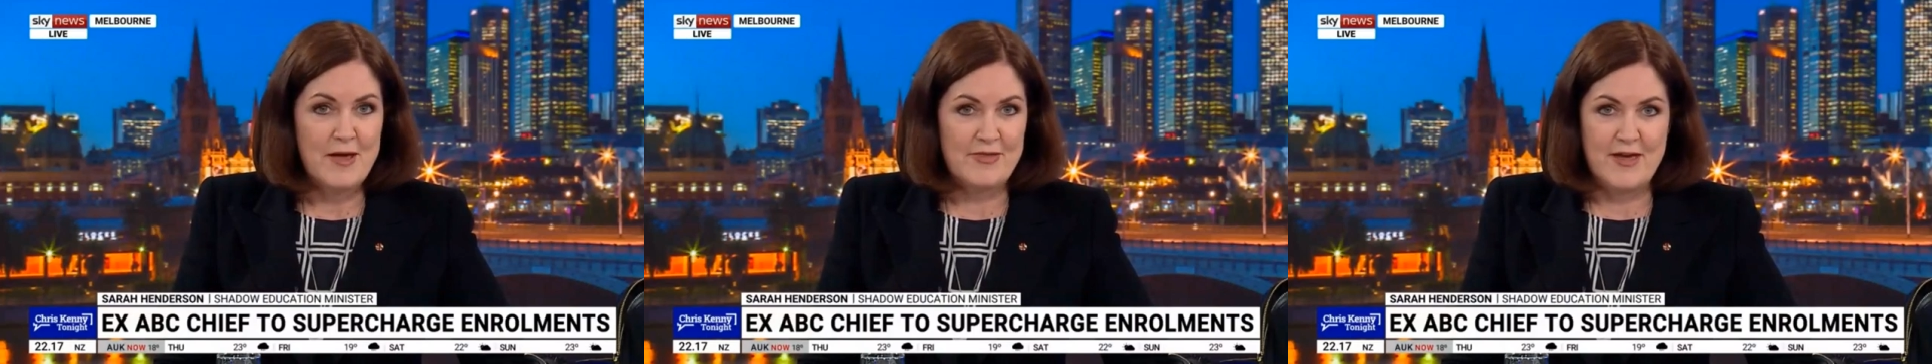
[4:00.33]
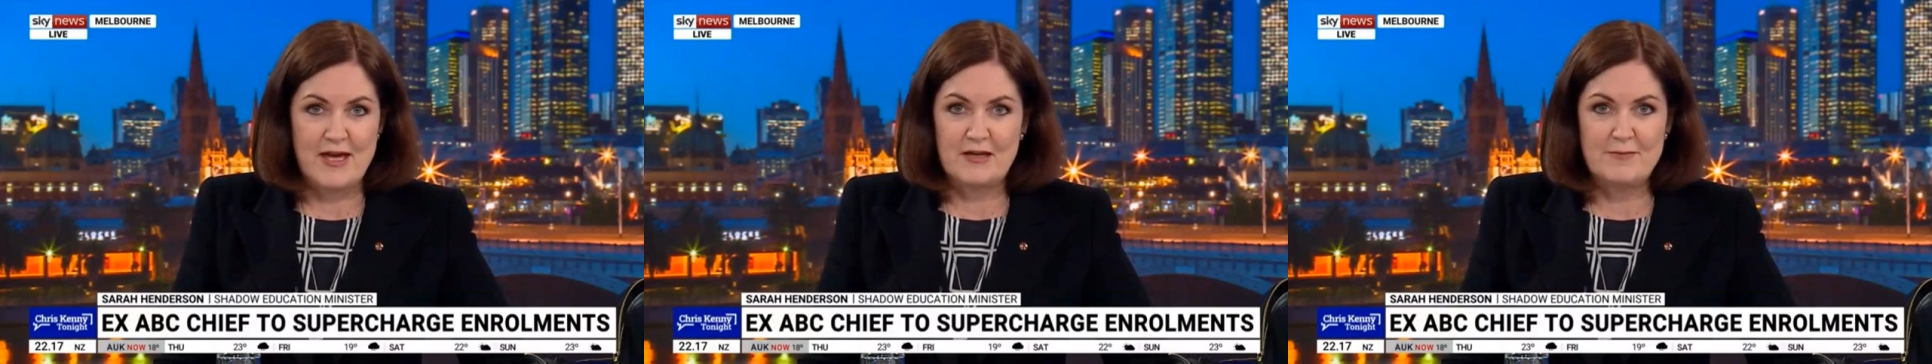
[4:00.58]
about
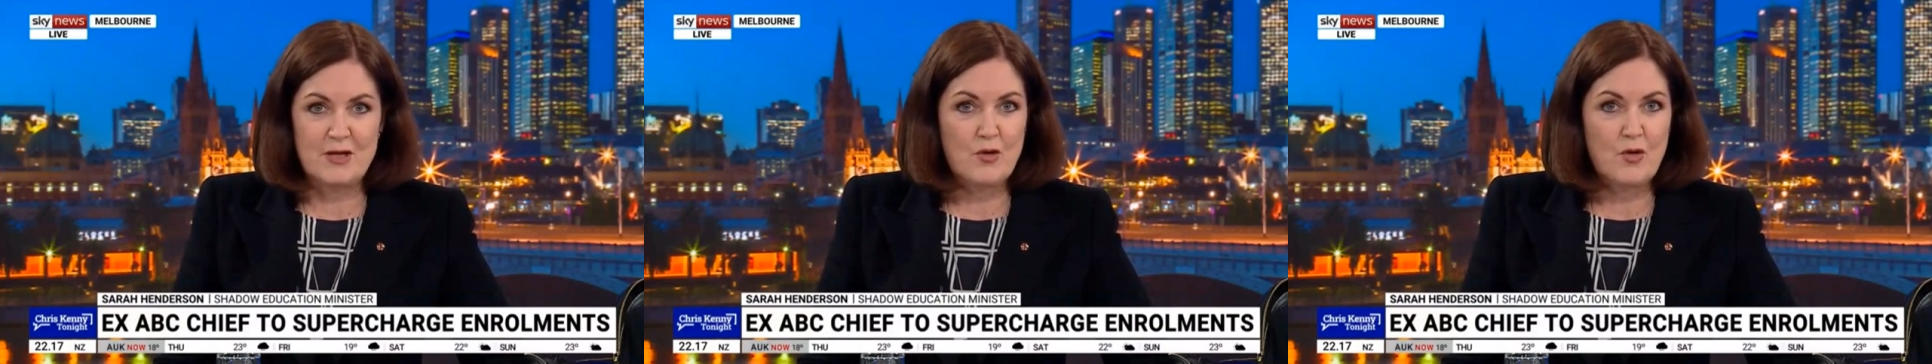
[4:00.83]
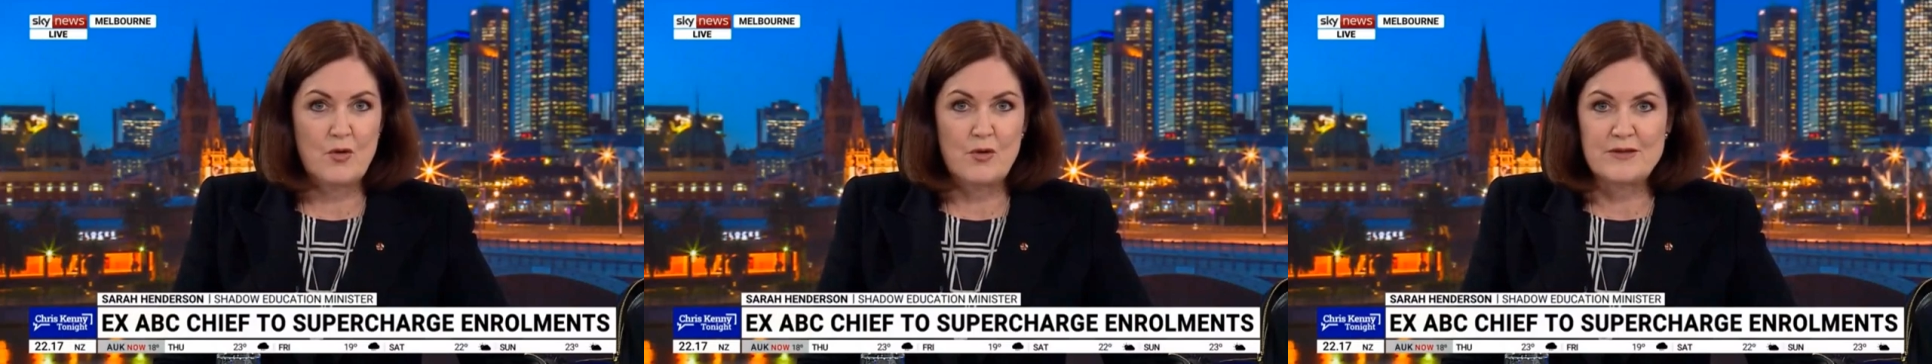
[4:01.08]
that
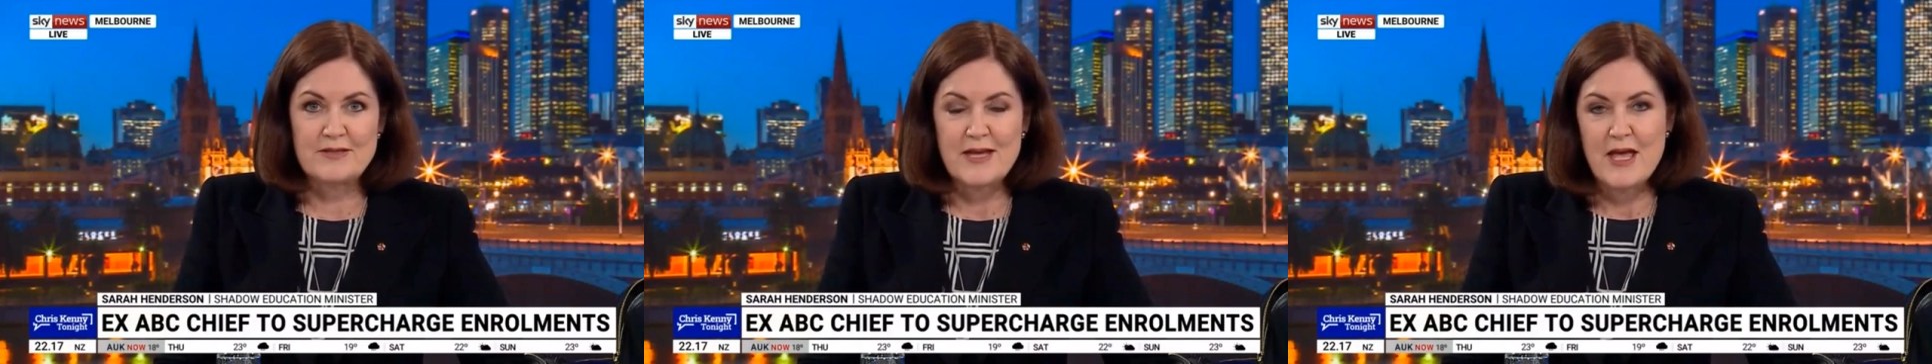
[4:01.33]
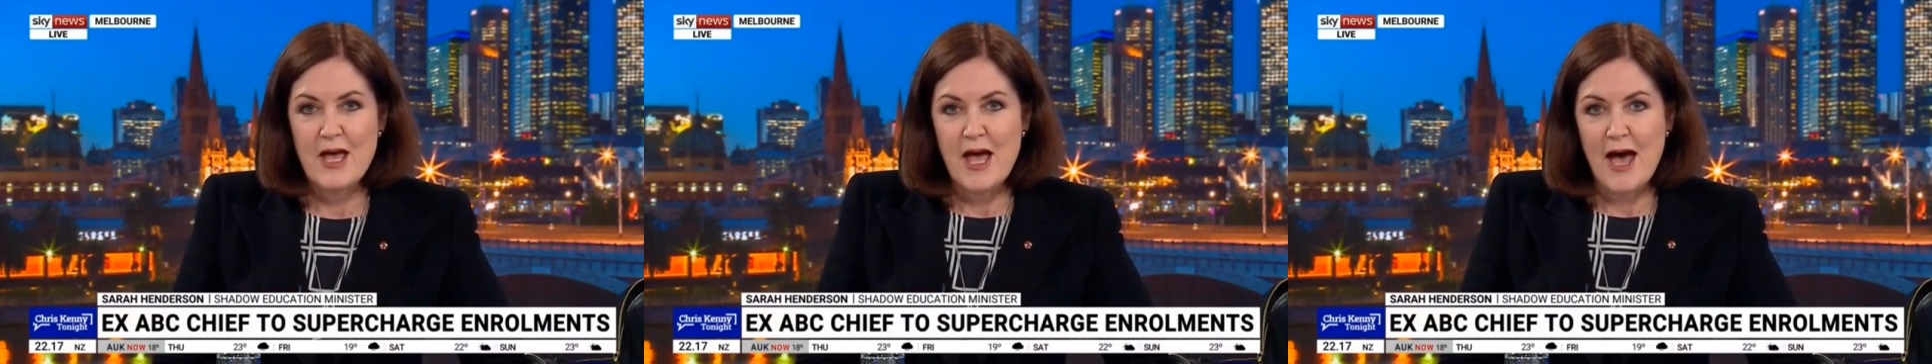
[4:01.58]
because
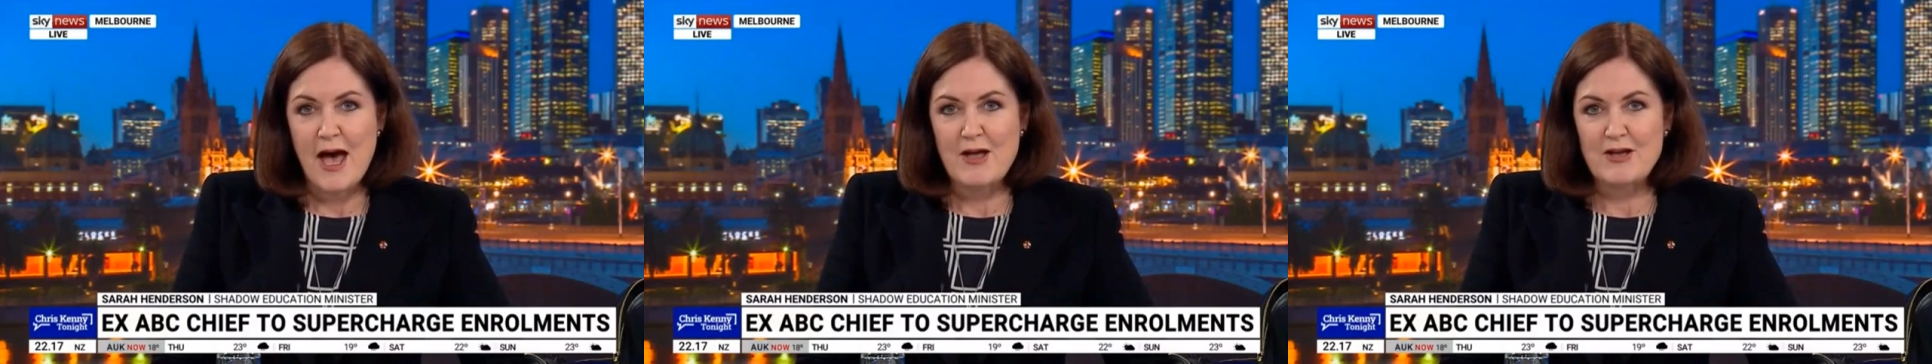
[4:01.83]
yeah,